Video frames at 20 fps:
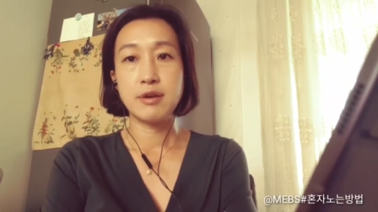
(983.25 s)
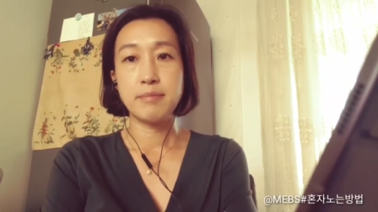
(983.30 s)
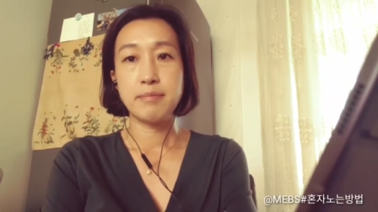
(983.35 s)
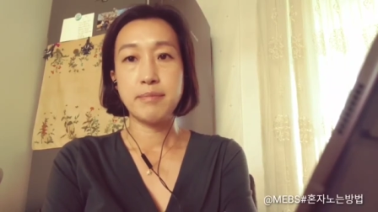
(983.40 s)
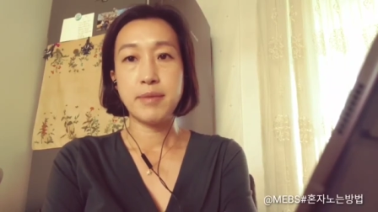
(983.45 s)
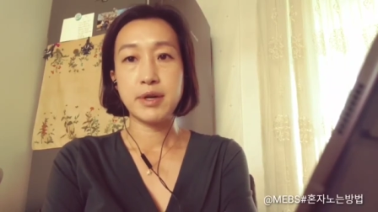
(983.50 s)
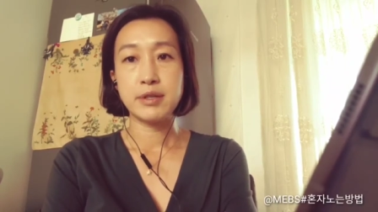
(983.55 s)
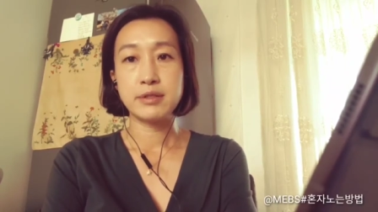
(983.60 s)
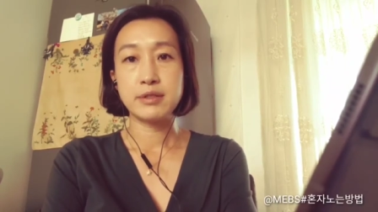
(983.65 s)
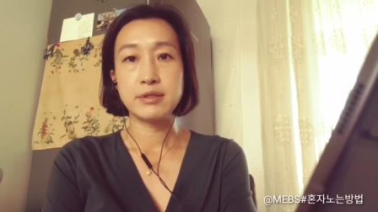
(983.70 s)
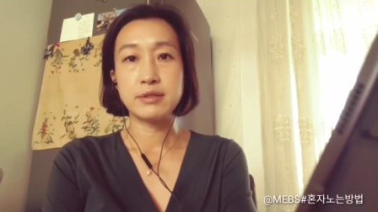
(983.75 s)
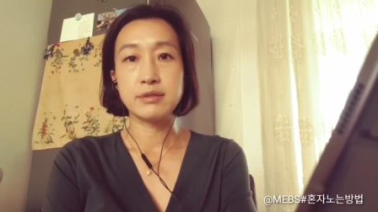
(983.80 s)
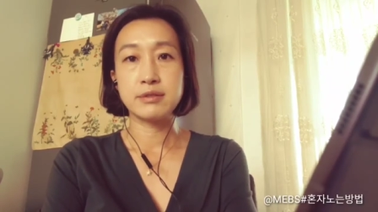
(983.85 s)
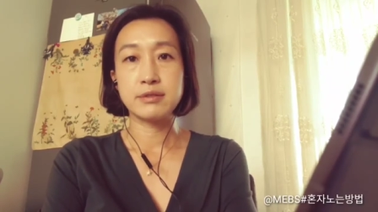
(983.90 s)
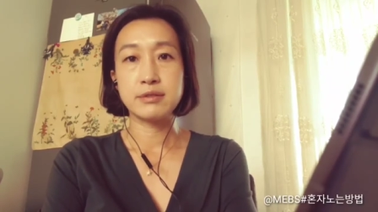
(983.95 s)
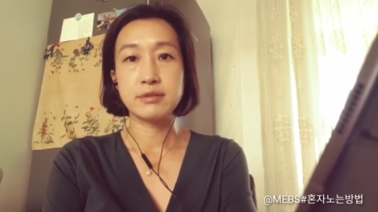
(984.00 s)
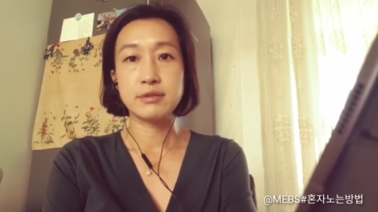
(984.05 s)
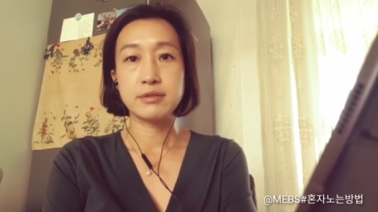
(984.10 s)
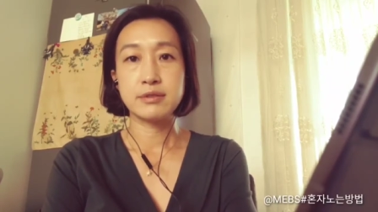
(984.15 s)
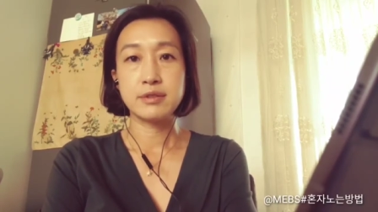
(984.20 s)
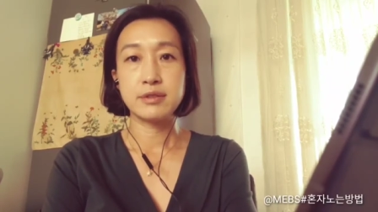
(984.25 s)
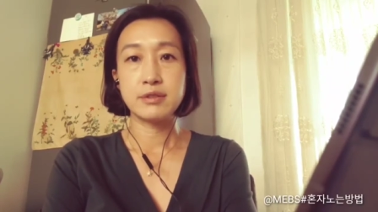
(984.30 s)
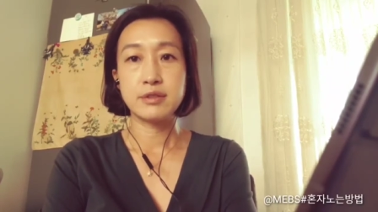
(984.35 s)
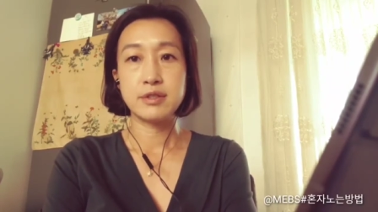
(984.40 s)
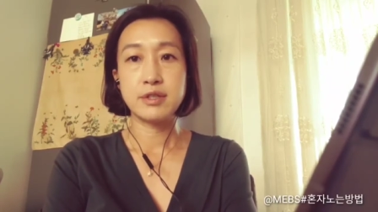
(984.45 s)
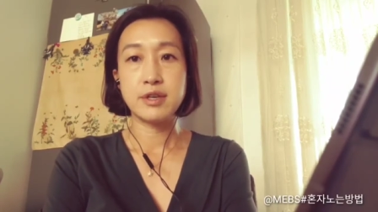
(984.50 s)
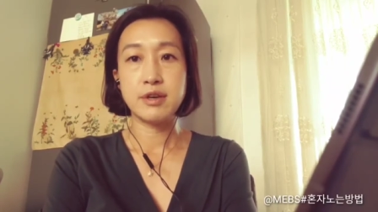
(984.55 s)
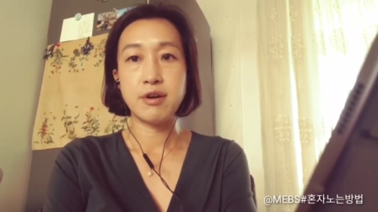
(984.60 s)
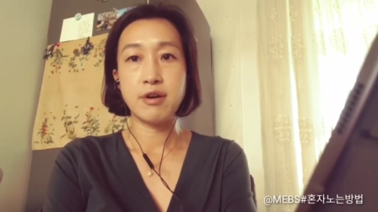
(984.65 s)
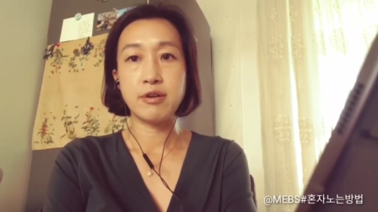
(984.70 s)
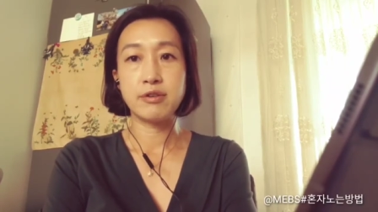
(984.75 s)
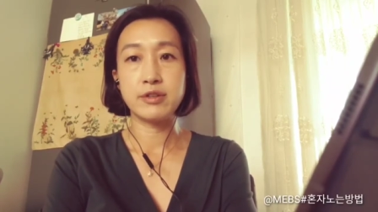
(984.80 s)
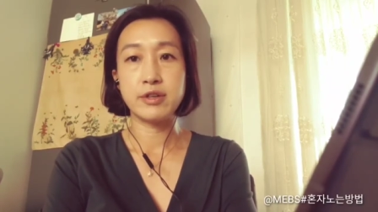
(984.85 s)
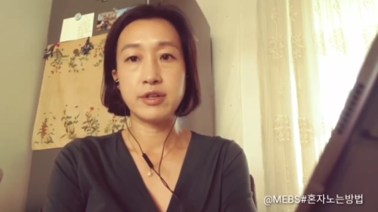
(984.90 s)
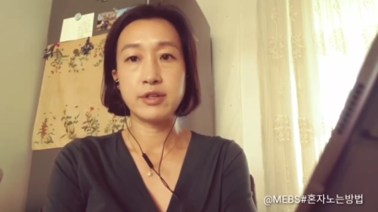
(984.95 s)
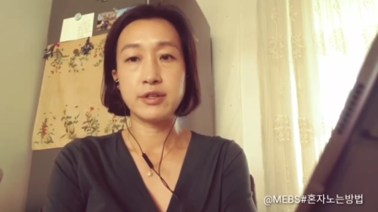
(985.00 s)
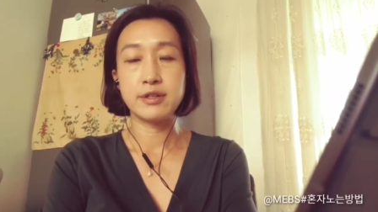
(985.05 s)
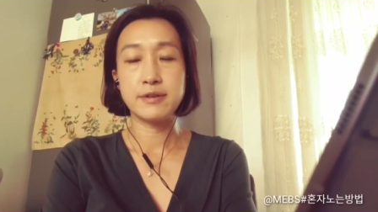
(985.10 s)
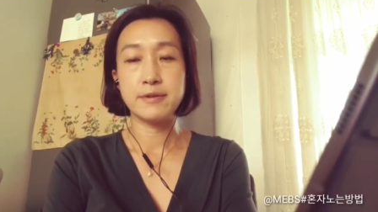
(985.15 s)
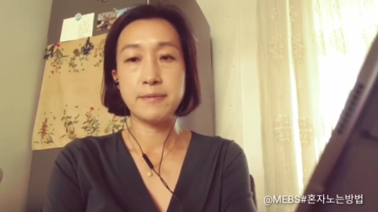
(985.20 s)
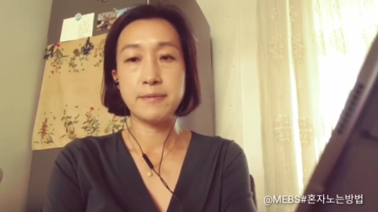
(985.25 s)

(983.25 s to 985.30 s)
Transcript: Martin, the owner.